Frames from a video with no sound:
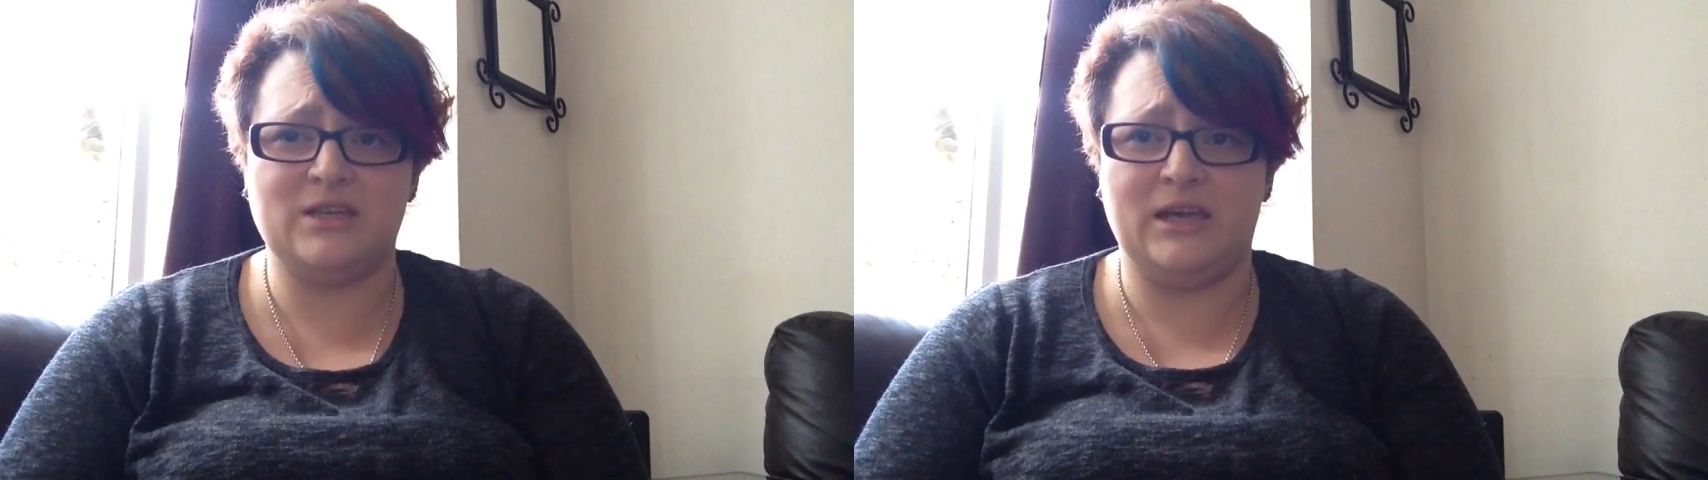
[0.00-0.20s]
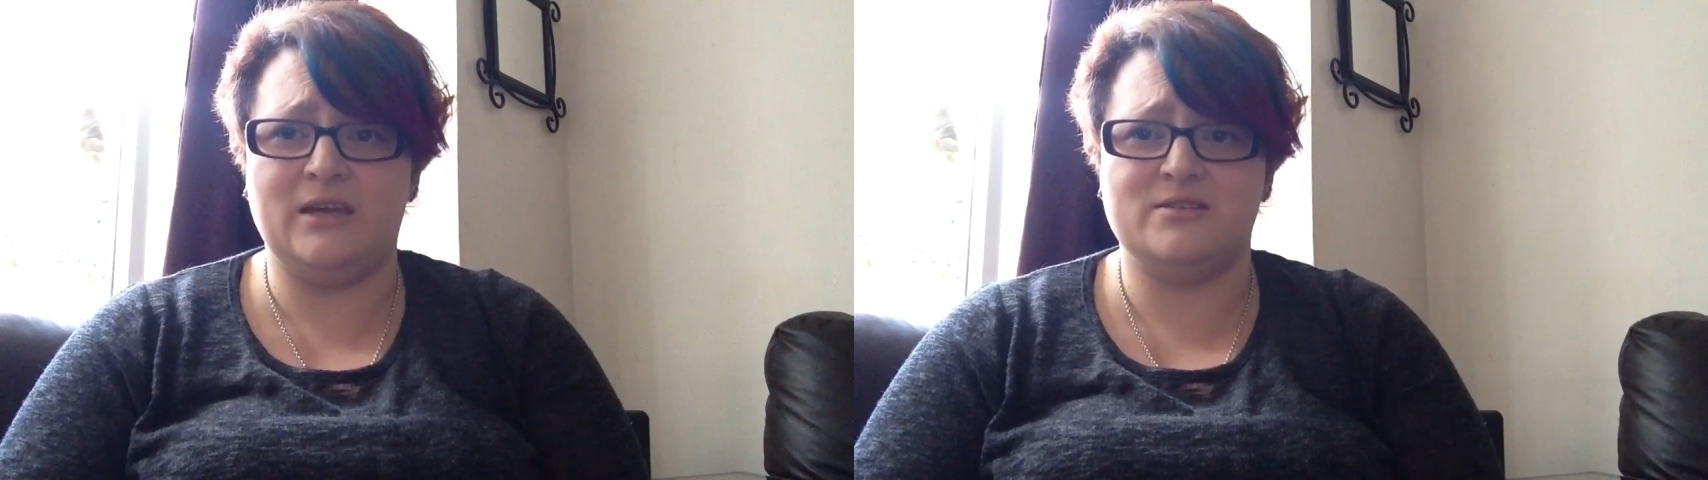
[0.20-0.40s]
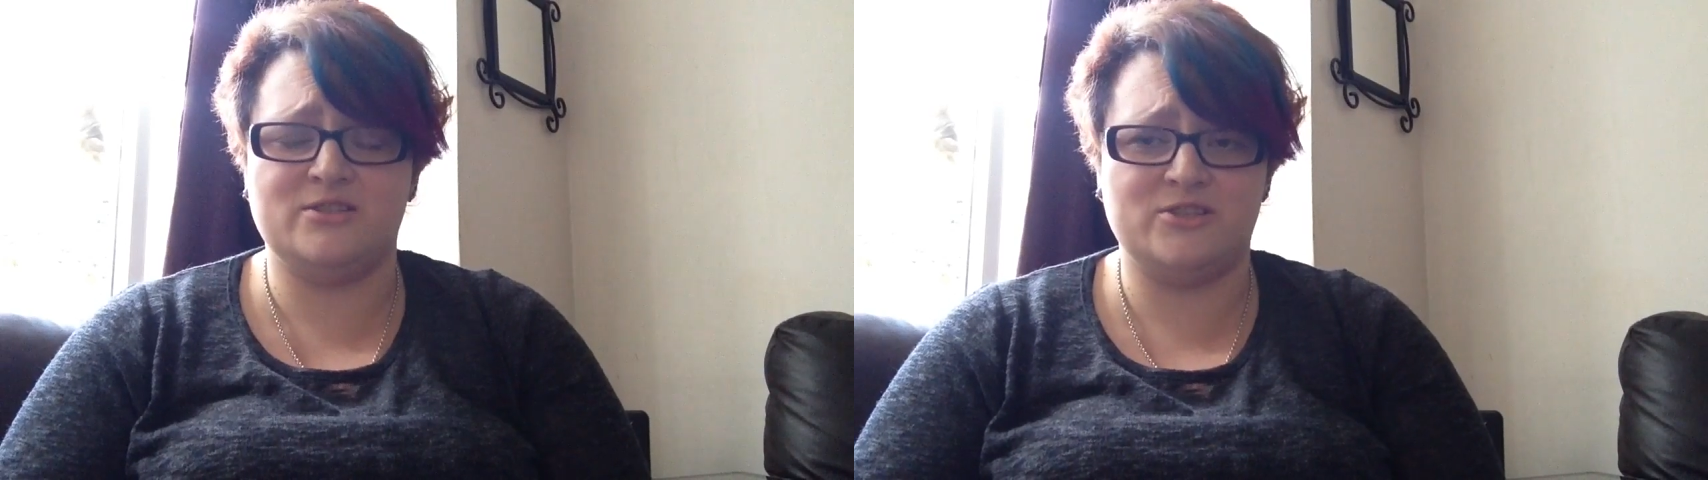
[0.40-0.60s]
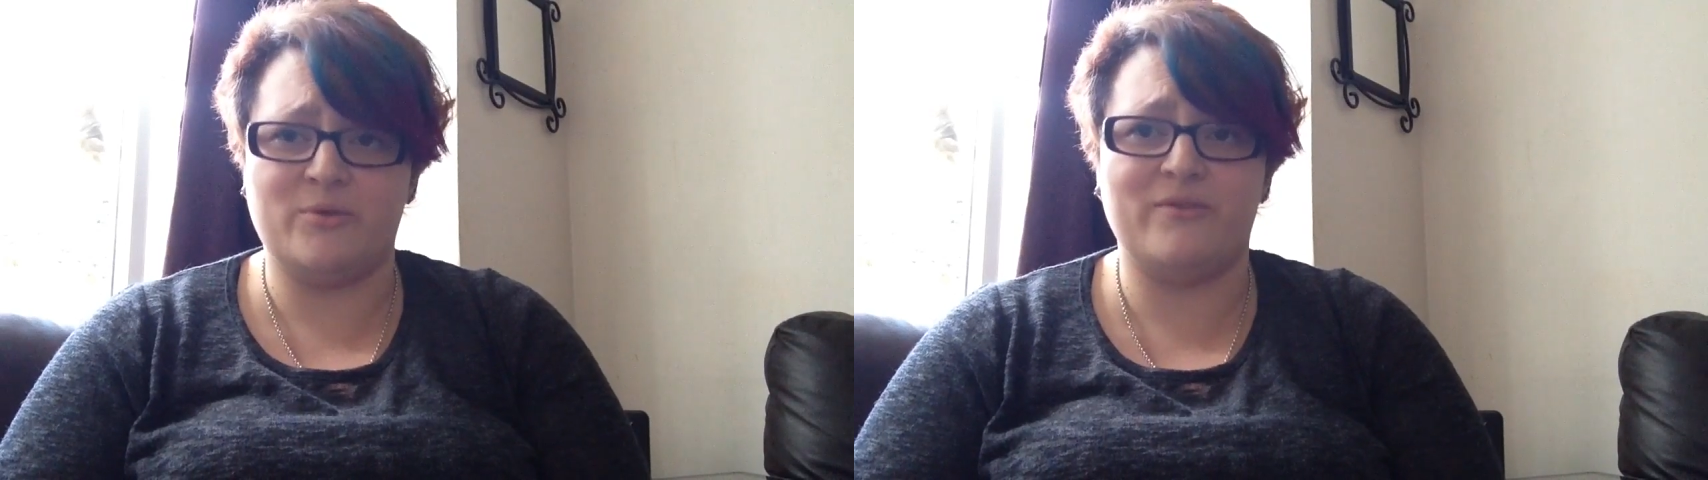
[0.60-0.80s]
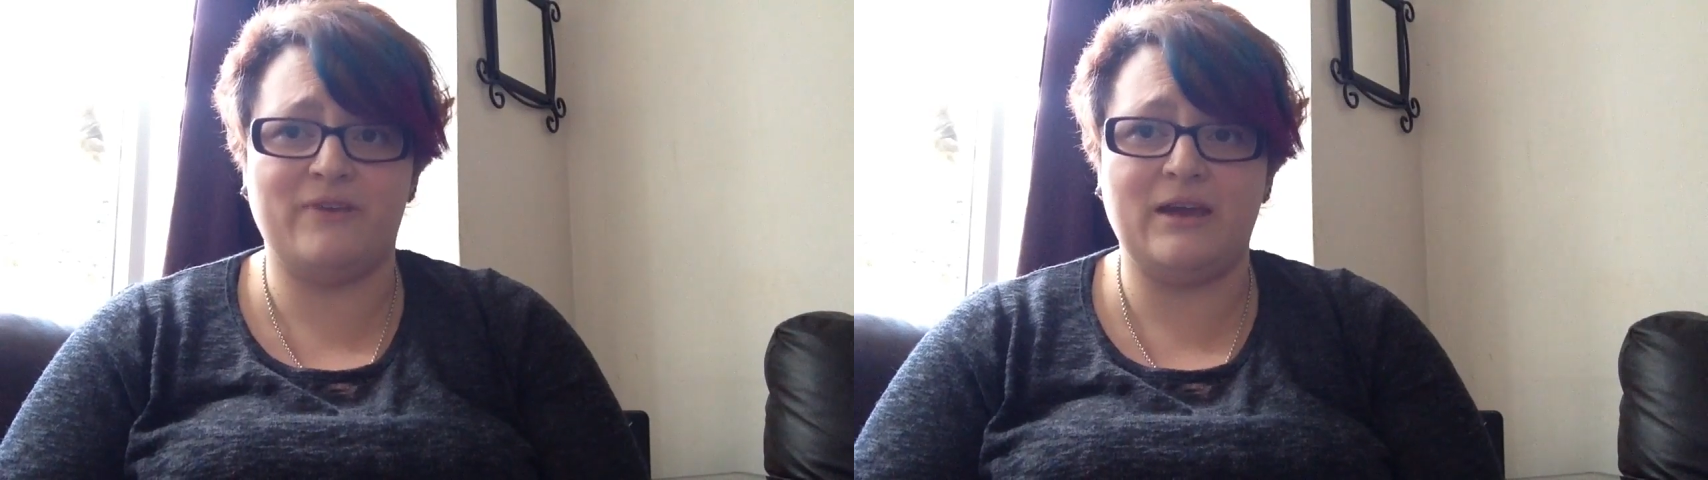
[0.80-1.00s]
is
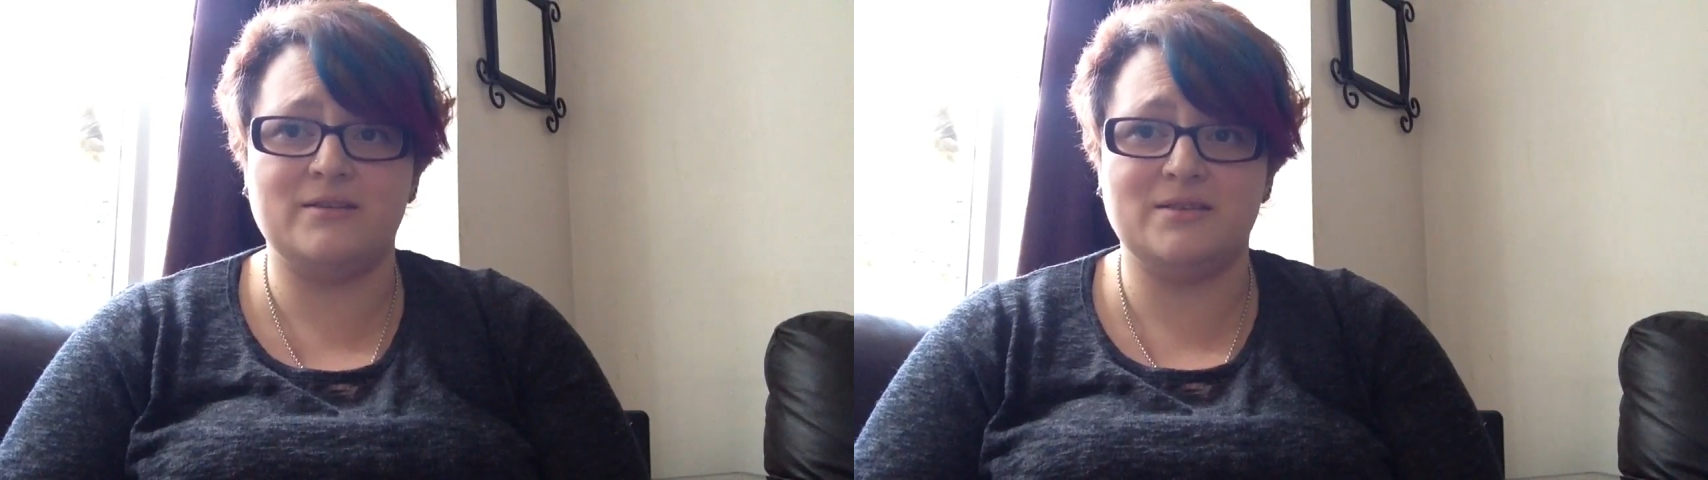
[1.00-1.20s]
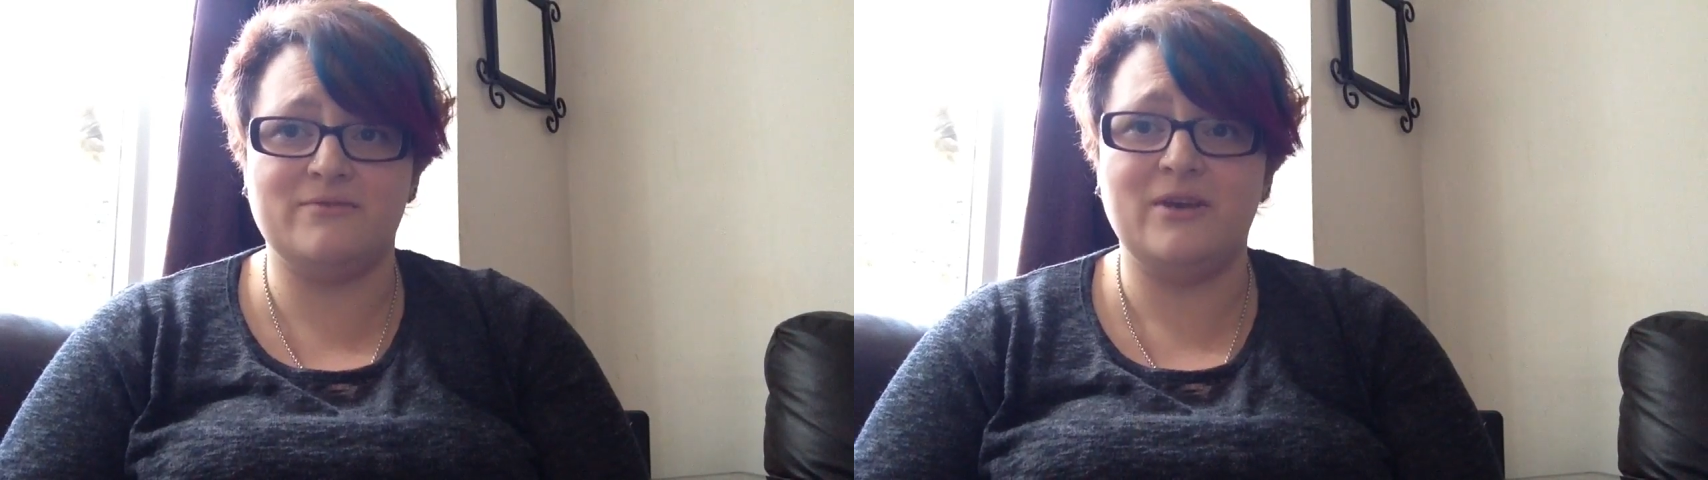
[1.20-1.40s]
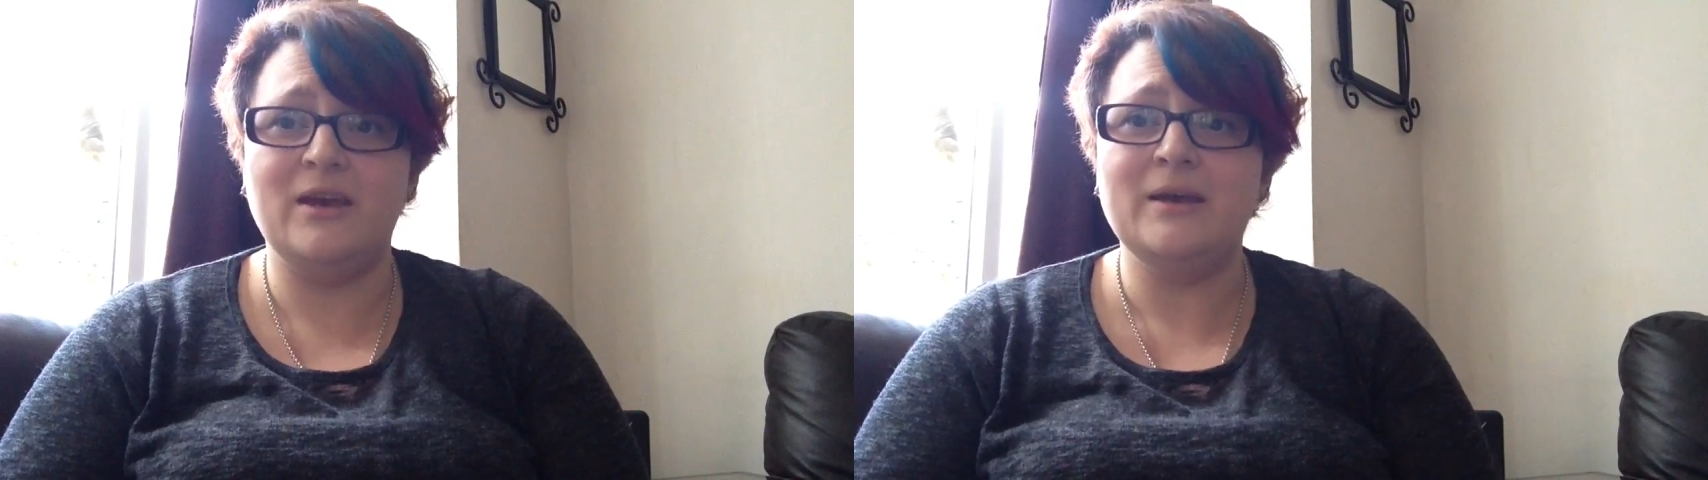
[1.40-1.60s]
so effective.